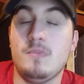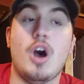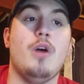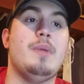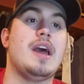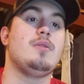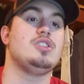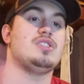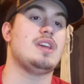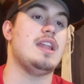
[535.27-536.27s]
Oh, by the way,
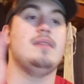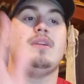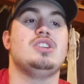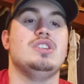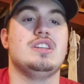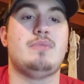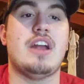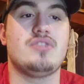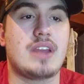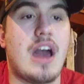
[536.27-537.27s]
I didn't mention this.
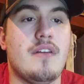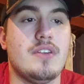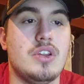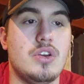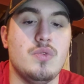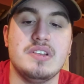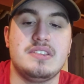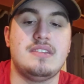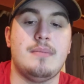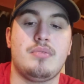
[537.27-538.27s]
Patrick Alvin, who was
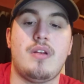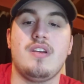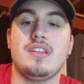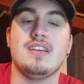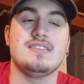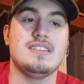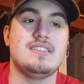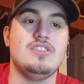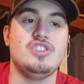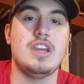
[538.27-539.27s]
temporarily the
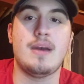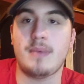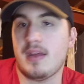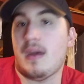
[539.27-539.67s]
assistant GM.